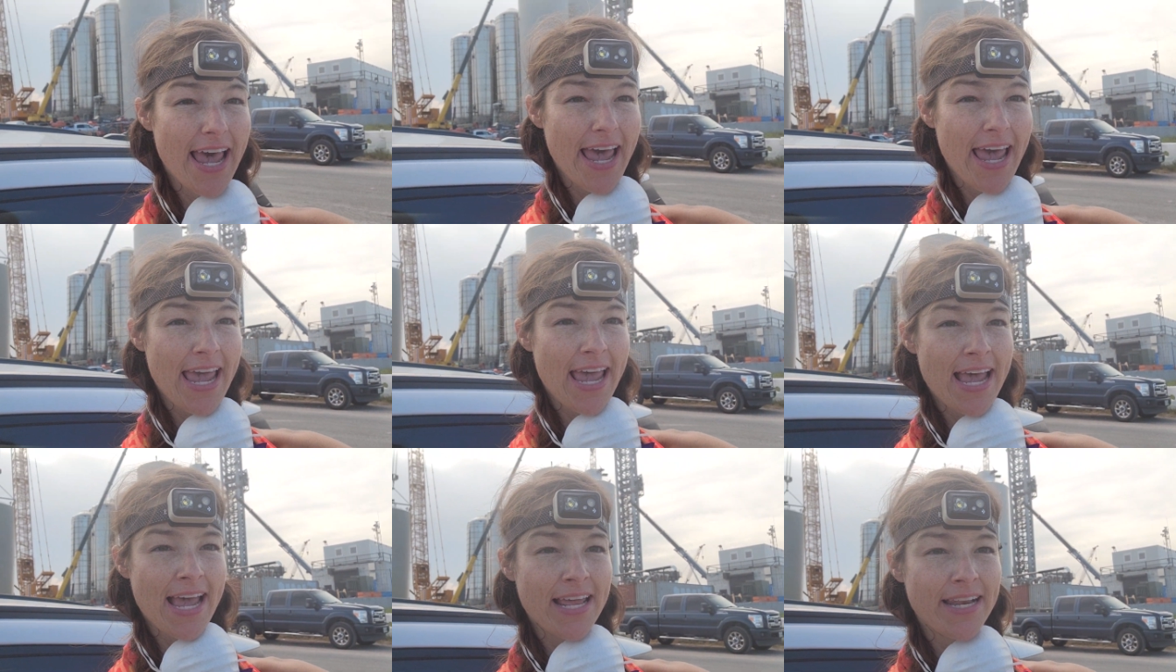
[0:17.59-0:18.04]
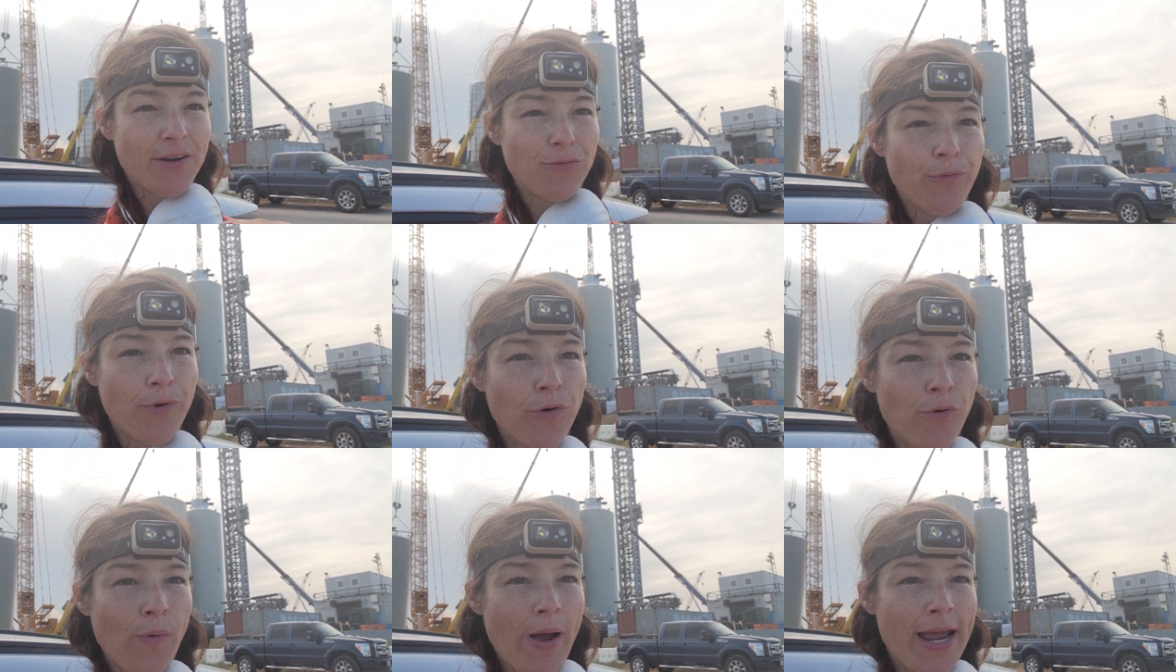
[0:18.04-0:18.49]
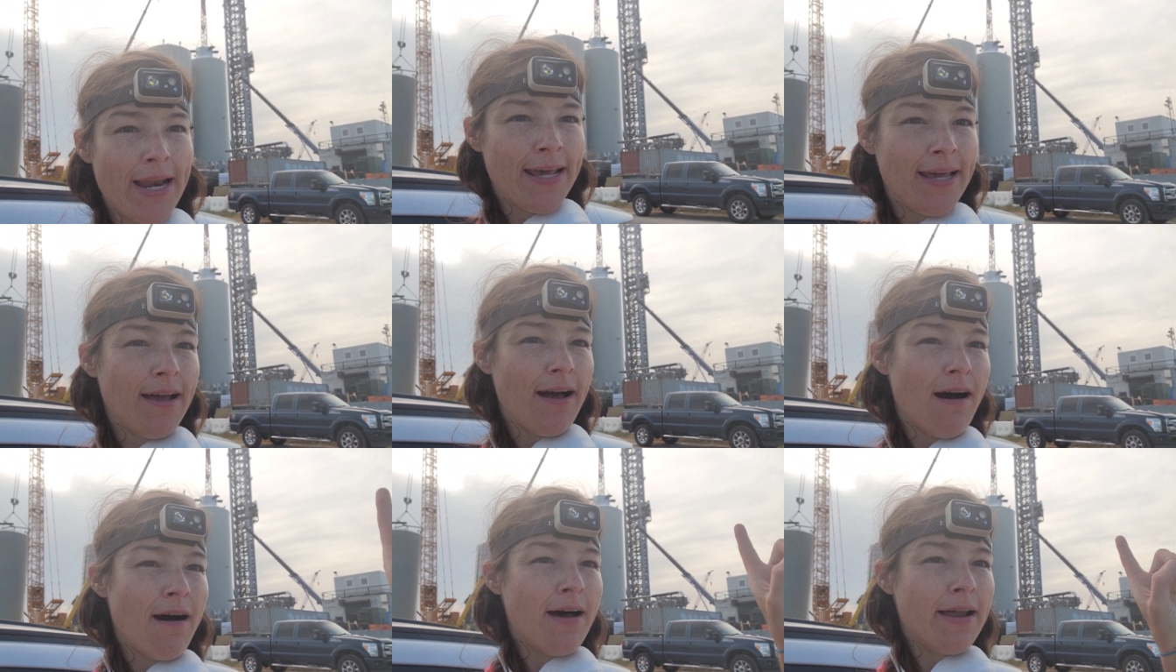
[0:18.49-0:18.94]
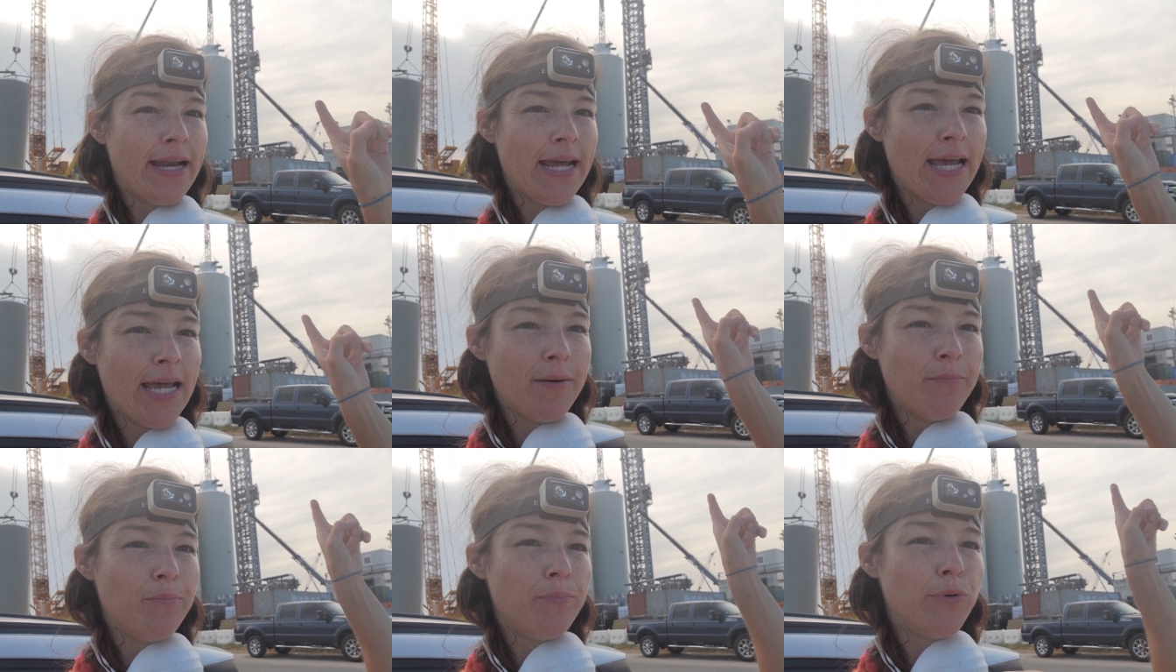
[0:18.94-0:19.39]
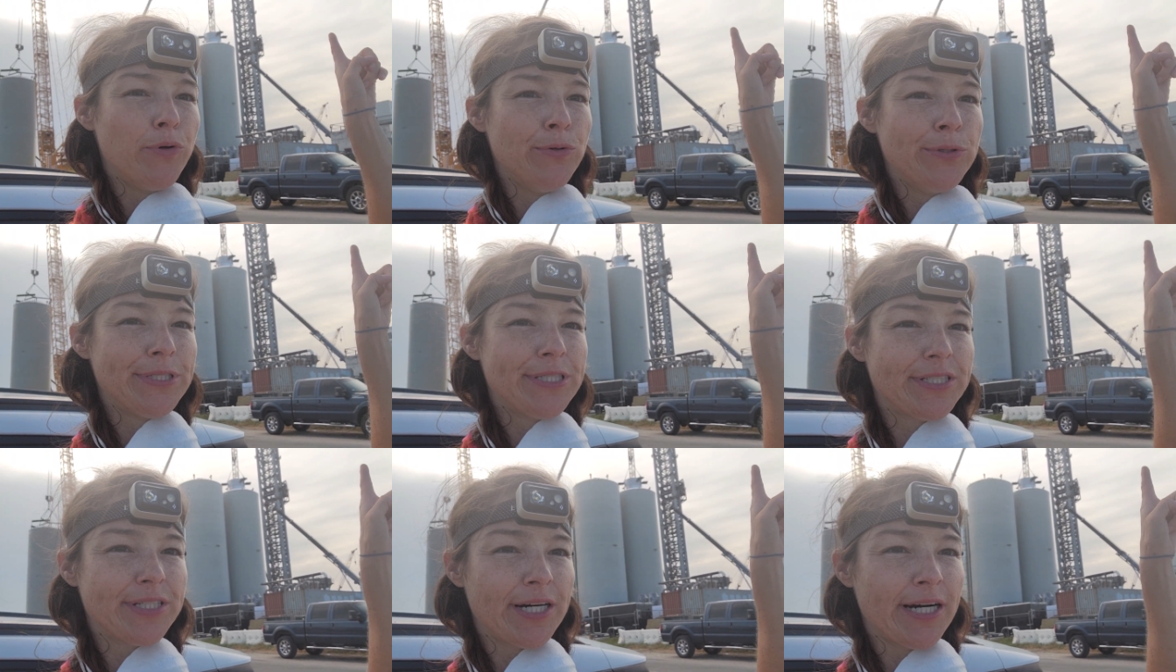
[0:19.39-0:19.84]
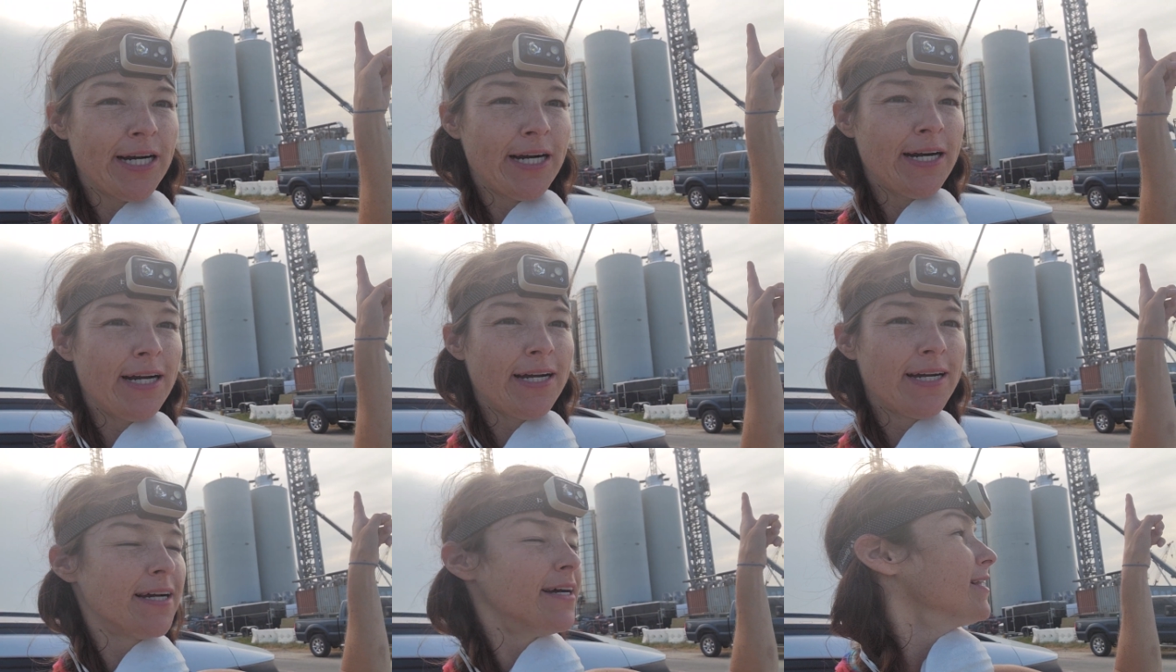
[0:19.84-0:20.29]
And we were waiting on a booster,